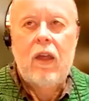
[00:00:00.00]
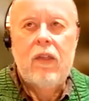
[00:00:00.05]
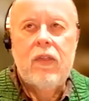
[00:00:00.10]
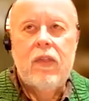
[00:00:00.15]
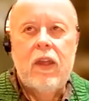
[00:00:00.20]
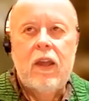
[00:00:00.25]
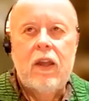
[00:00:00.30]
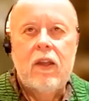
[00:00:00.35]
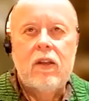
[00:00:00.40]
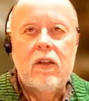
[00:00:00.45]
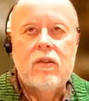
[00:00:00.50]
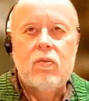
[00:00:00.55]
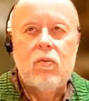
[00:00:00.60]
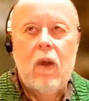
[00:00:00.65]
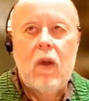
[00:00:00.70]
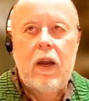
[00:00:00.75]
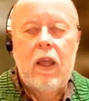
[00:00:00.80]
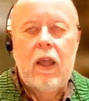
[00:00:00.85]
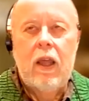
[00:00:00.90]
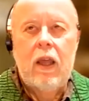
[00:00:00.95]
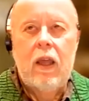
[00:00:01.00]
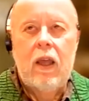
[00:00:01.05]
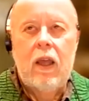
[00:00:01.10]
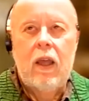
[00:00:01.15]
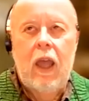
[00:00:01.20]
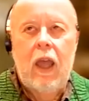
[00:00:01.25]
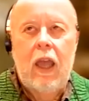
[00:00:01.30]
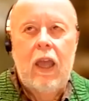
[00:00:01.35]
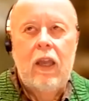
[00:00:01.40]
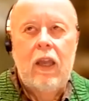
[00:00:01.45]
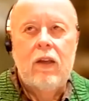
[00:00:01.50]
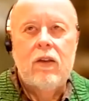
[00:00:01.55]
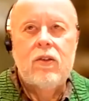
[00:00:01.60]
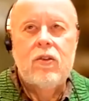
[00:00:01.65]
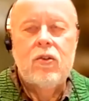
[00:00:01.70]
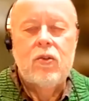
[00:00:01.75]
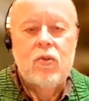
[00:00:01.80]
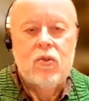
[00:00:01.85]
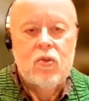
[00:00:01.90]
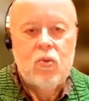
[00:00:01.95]
I think, is running
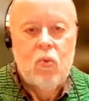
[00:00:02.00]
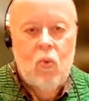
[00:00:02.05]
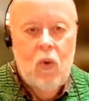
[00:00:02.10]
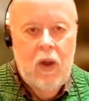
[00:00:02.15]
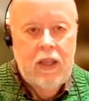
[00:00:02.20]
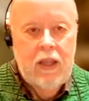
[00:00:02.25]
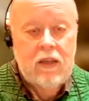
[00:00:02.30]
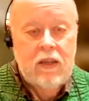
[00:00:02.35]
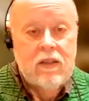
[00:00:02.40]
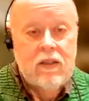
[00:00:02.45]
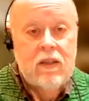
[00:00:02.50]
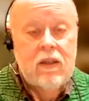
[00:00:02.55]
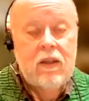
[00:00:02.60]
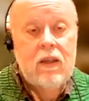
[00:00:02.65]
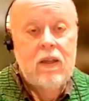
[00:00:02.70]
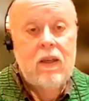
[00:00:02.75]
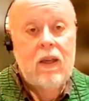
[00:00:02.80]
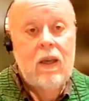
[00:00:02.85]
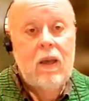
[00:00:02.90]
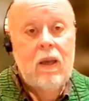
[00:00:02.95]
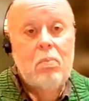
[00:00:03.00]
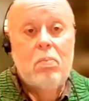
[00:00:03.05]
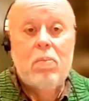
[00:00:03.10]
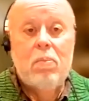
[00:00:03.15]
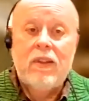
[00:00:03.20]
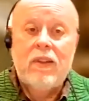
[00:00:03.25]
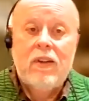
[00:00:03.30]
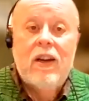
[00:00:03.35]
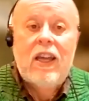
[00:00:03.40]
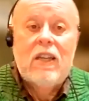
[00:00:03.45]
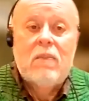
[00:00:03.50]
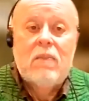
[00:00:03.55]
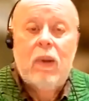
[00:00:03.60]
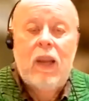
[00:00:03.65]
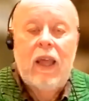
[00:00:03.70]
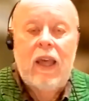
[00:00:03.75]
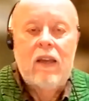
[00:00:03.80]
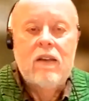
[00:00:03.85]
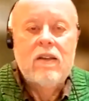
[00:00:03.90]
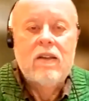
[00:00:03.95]
A220s. But they're nice
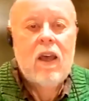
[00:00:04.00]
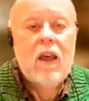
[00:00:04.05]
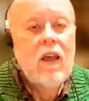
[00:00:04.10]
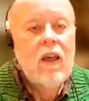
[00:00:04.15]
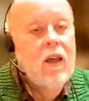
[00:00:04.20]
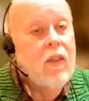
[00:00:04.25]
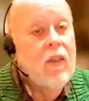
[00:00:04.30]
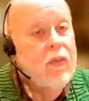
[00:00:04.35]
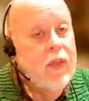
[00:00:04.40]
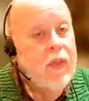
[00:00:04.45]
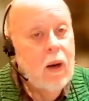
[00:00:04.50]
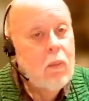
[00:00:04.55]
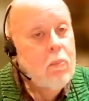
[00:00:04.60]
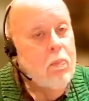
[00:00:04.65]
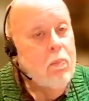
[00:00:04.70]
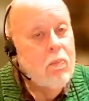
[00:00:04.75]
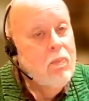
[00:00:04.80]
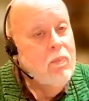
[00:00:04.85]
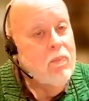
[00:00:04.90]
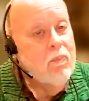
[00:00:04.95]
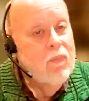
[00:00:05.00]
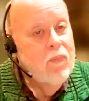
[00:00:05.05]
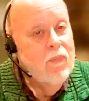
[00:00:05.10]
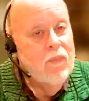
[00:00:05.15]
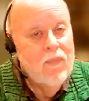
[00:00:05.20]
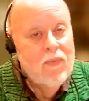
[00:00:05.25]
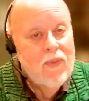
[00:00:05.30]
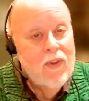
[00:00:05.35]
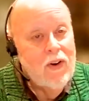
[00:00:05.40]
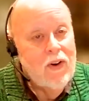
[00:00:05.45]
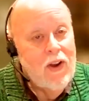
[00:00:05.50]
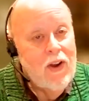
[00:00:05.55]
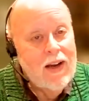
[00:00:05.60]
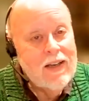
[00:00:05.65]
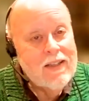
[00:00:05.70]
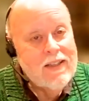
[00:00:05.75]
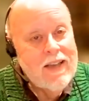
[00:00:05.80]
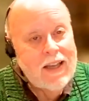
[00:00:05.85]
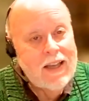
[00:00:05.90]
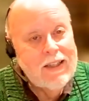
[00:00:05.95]
planes. They're they're not
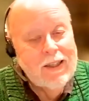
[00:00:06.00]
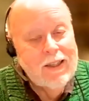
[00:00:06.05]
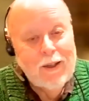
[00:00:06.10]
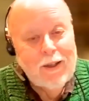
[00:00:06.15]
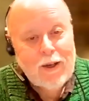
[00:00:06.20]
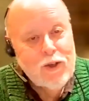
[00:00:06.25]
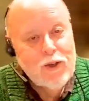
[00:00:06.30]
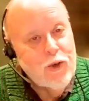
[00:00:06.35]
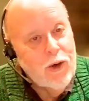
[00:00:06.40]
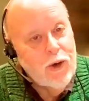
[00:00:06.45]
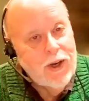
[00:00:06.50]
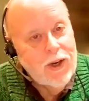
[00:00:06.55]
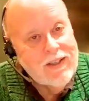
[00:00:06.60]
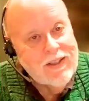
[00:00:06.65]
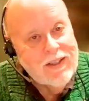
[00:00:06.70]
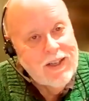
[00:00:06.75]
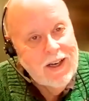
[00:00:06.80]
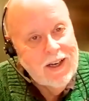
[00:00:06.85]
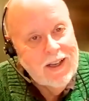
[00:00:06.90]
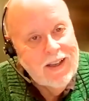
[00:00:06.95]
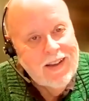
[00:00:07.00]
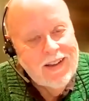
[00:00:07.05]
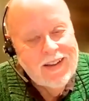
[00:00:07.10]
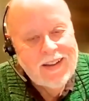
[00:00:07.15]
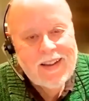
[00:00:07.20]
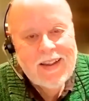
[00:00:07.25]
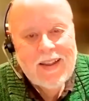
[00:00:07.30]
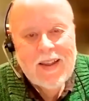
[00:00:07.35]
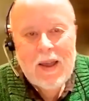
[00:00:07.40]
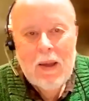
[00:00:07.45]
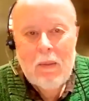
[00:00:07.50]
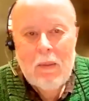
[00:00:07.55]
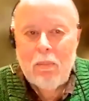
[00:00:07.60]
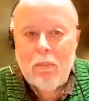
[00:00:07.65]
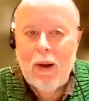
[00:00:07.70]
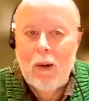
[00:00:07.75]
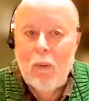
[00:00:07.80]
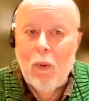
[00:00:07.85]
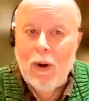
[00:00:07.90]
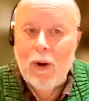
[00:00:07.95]
exactly luxurious seating,
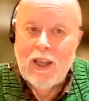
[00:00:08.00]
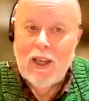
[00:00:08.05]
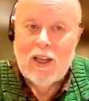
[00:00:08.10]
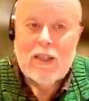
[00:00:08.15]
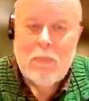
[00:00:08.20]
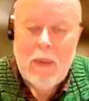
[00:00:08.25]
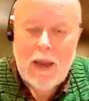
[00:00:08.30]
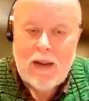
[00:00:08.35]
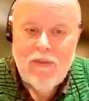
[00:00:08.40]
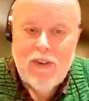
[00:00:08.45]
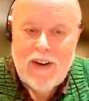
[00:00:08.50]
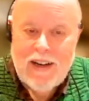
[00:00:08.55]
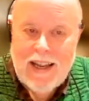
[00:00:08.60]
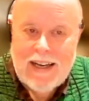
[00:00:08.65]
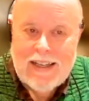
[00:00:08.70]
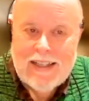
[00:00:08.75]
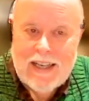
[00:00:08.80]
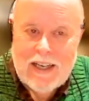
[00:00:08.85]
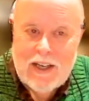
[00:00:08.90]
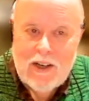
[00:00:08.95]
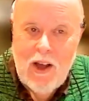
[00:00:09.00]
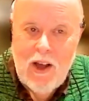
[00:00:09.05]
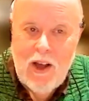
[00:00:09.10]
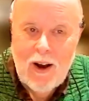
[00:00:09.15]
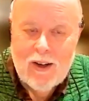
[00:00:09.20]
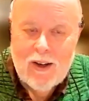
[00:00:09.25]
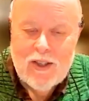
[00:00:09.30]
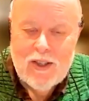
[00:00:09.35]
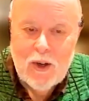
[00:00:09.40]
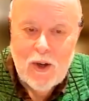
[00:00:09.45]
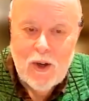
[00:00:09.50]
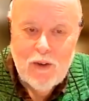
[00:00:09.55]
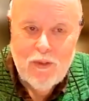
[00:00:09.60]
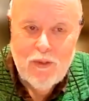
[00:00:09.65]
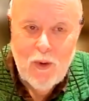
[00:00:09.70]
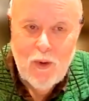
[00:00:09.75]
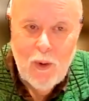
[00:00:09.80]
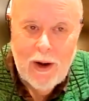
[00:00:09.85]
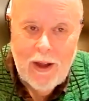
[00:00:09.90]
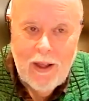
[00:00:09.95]
but what do you expect for $19 to go to
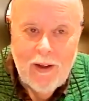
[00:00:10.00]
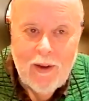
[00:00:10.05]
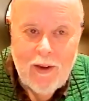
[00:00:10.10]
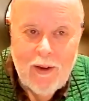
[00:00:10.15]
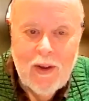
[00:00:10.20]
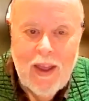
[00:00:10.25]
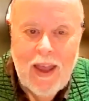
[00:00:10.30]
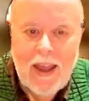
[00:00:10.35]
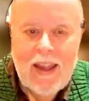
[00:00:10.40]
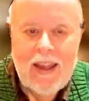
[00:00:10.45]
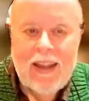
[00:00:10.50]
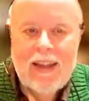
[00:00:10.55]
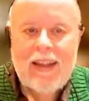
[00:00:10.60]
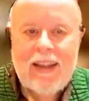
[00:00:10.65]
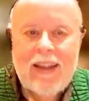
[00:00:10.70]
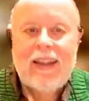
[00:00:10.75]
Florida? Okay.